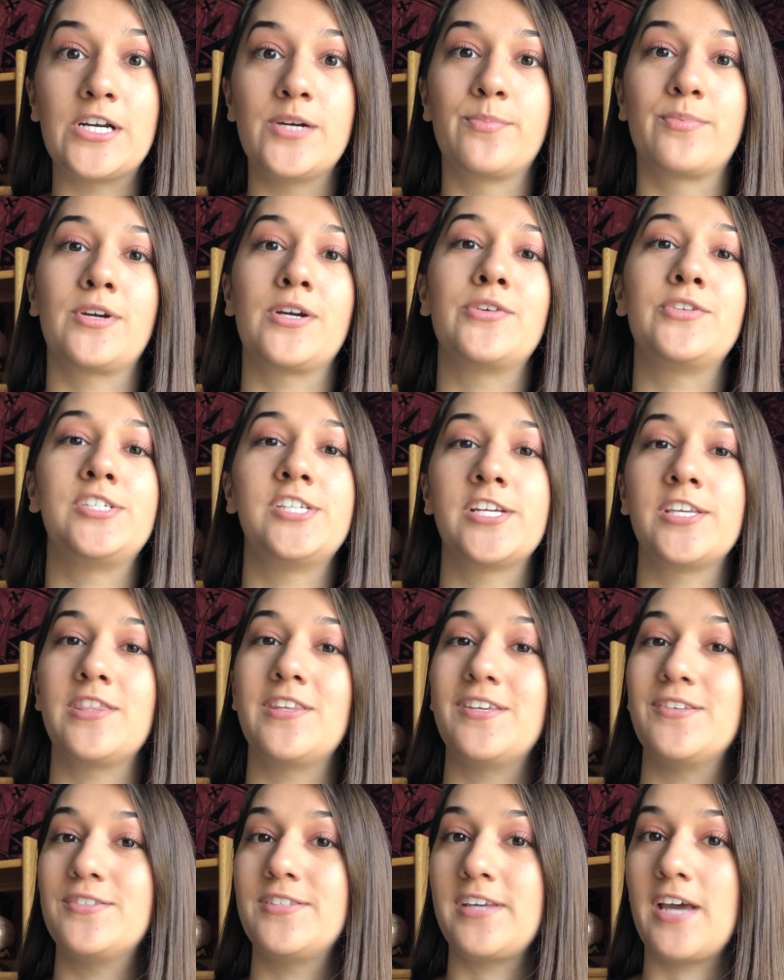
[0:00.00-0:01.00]
approaching
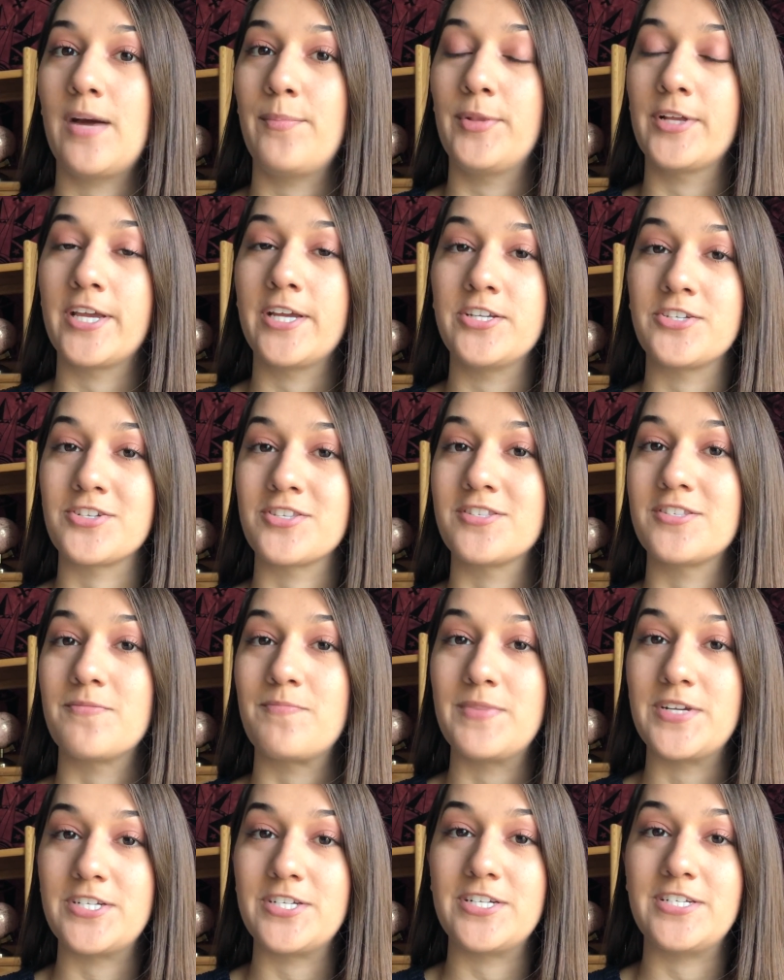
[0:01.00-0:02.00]
the UC application
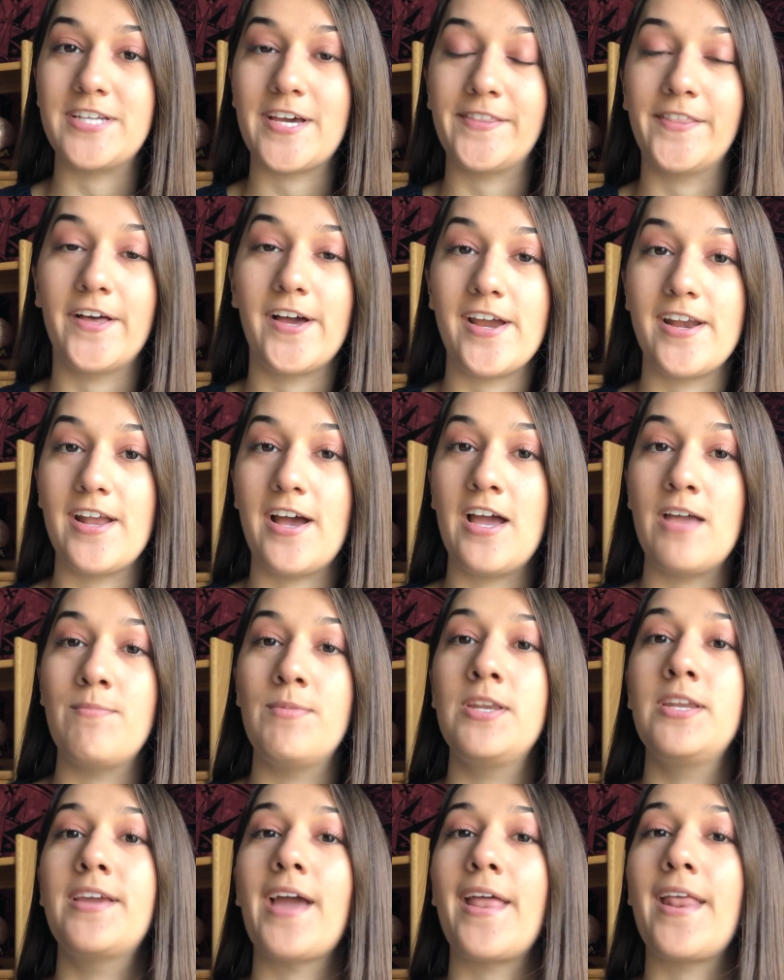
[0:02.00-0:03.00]
submission deadline, I've
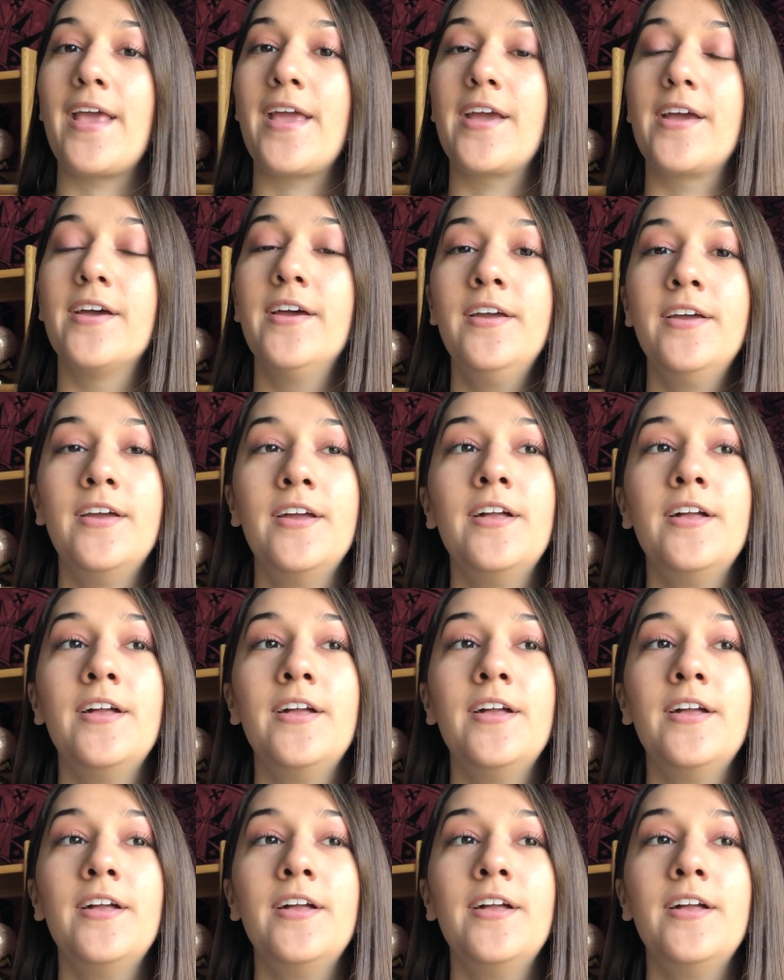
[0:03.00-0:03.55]
been getting